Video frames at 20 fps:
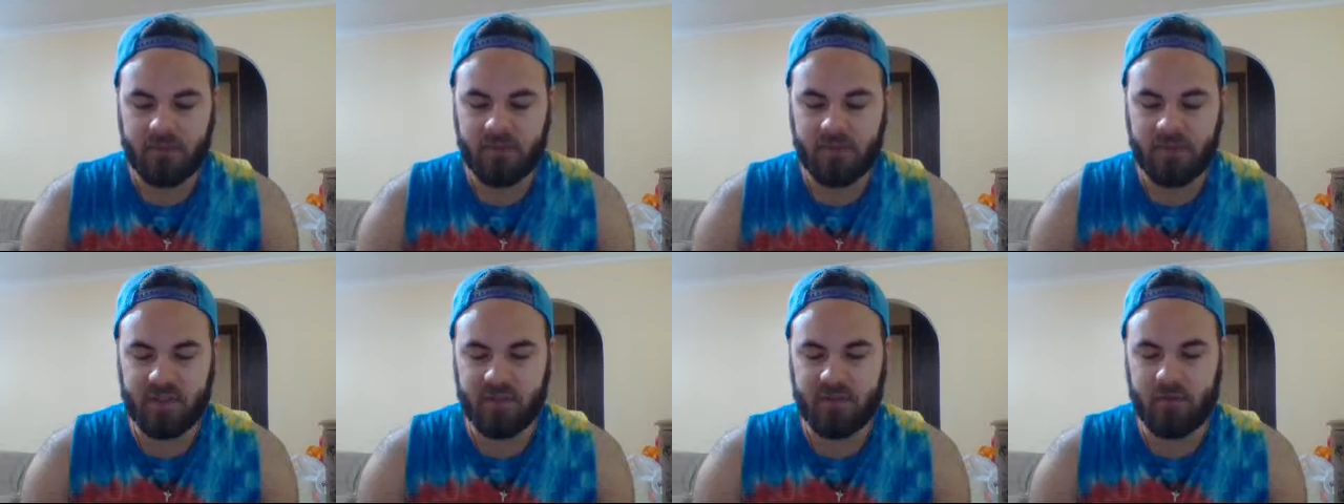We're
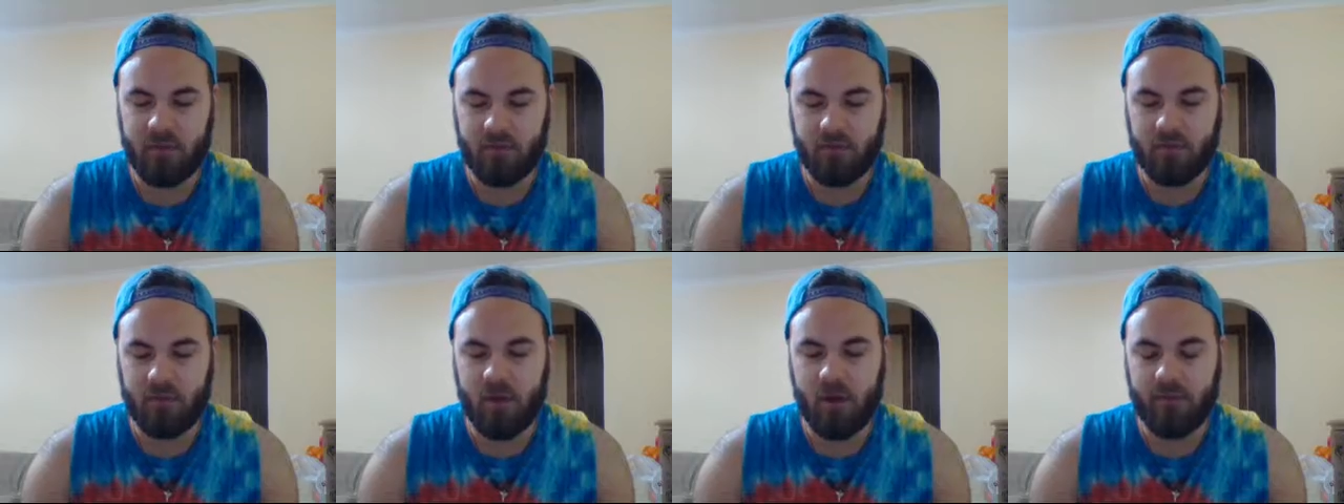going to set the
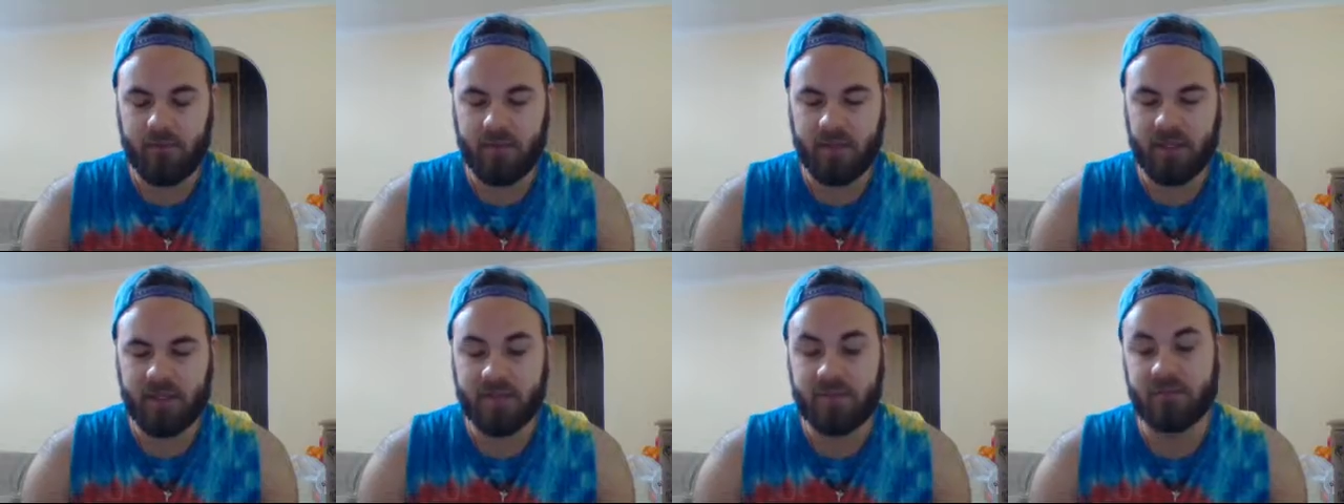toggle to
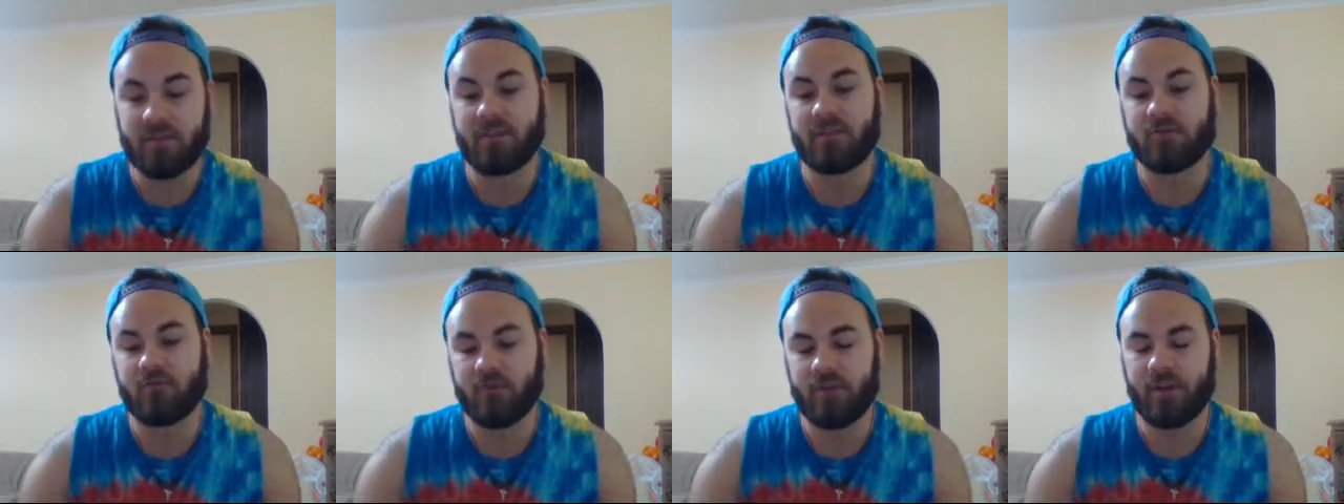off again, so it
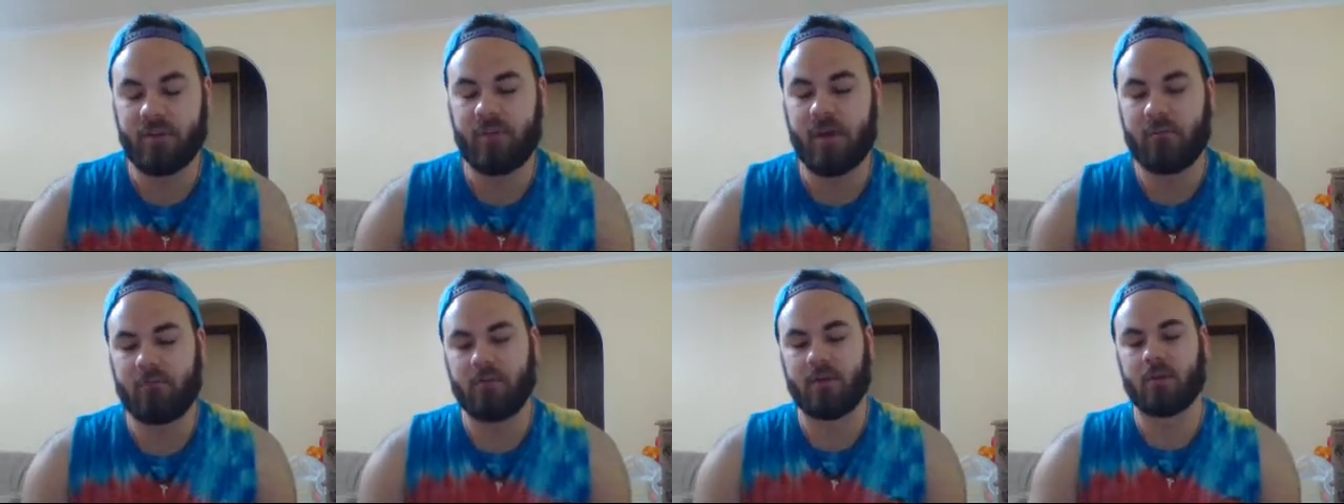doesn't
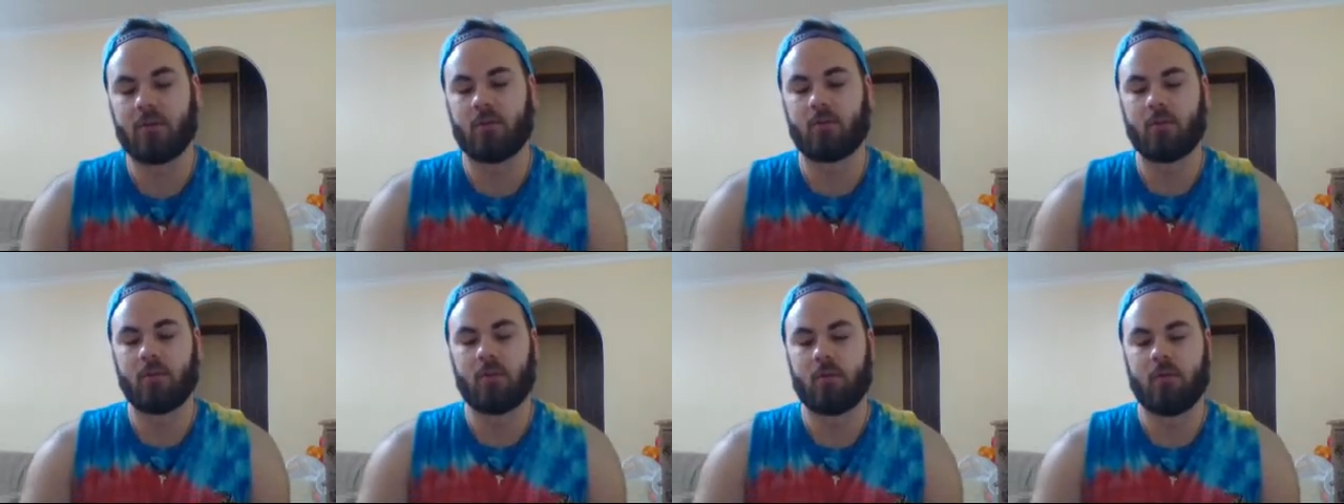trigger my
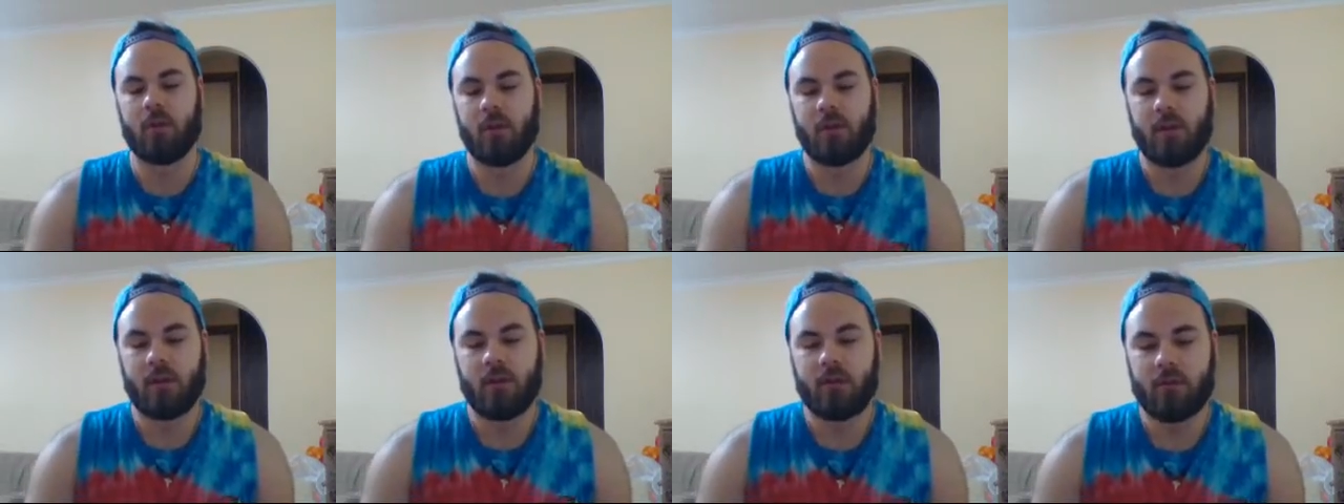mirror wall
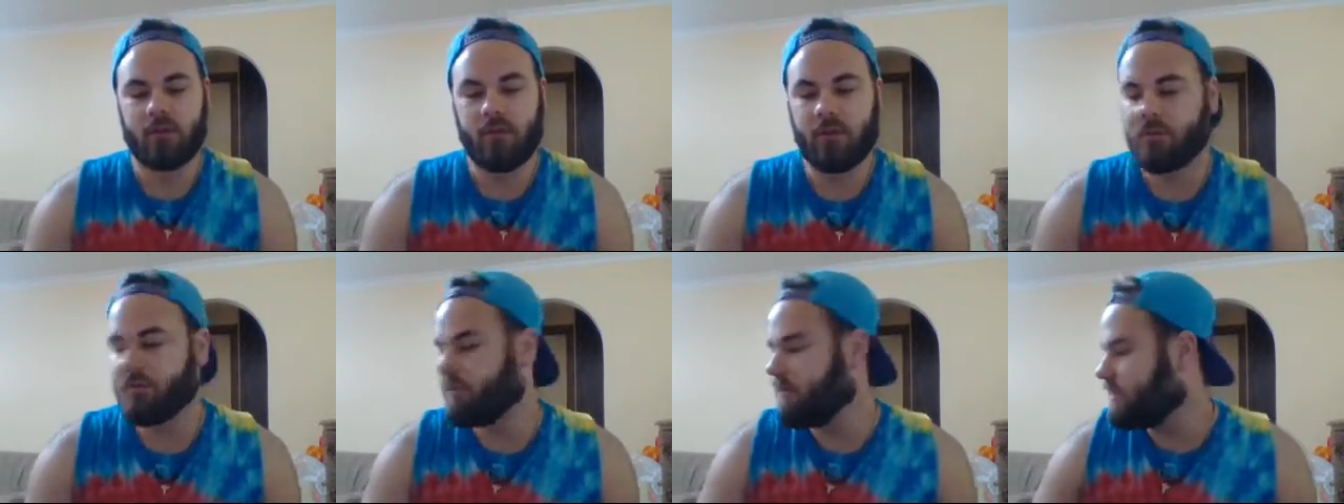
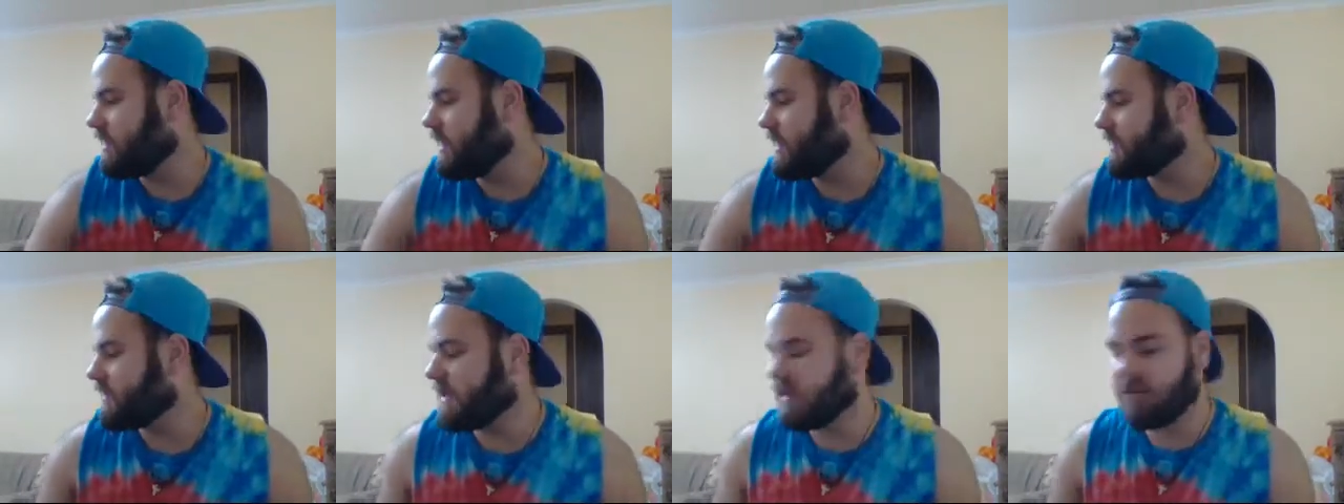going through.
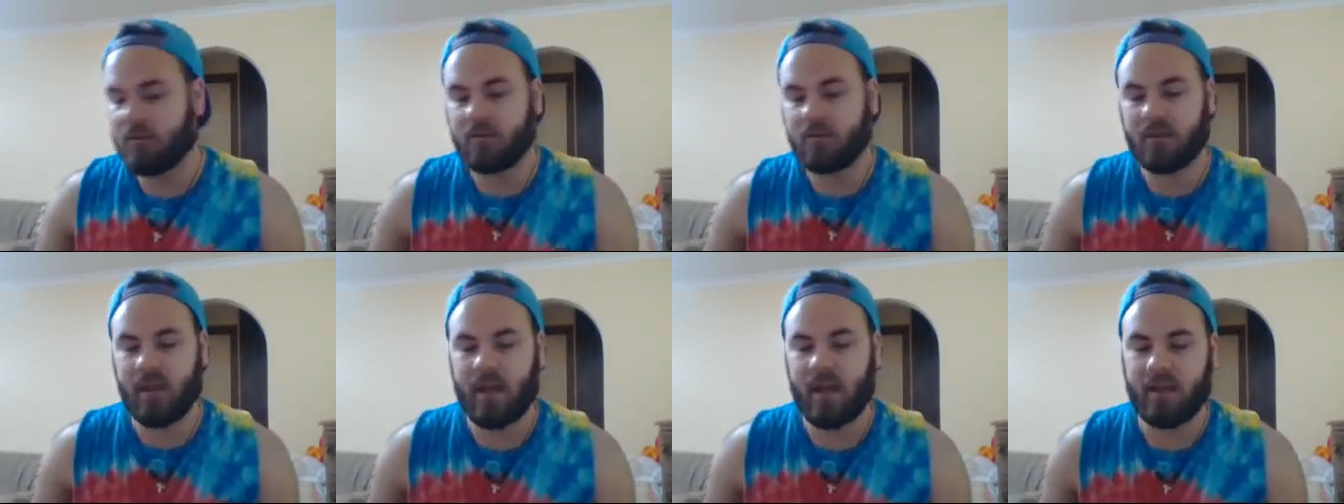Yes, I
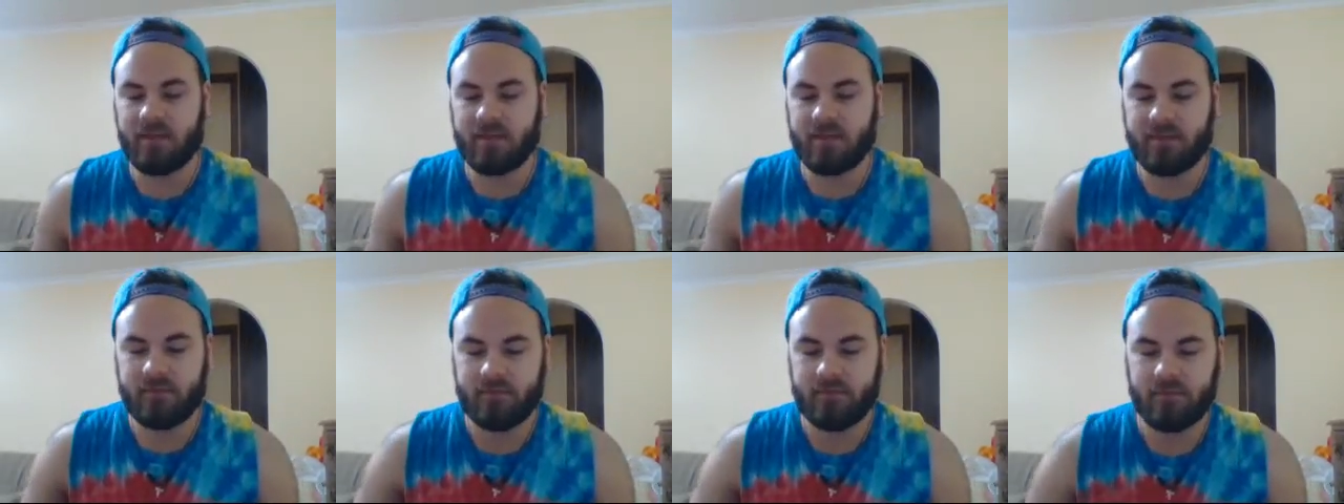know,
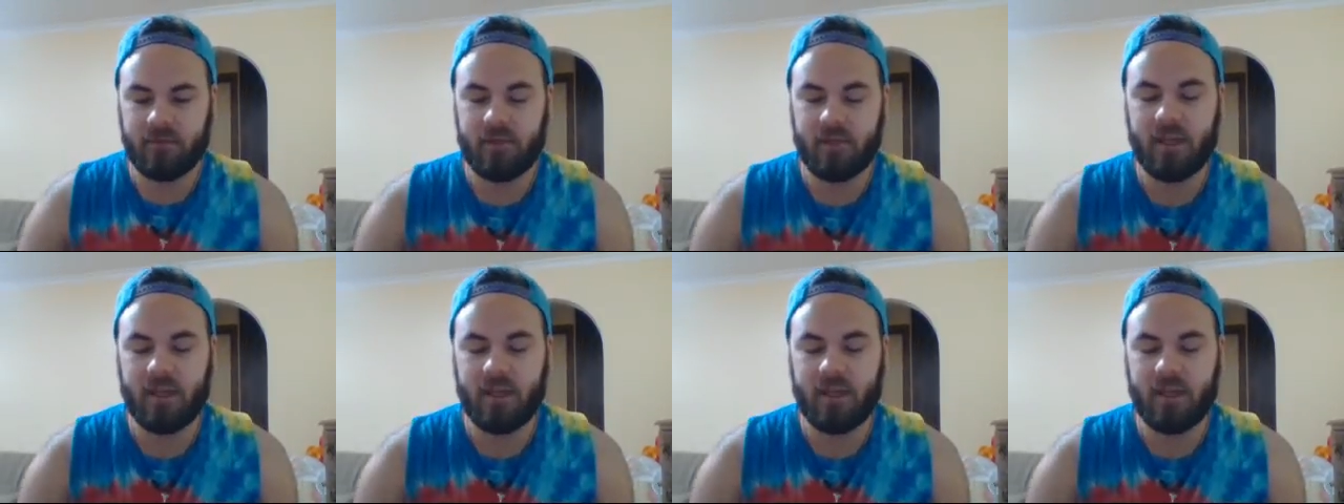Cat.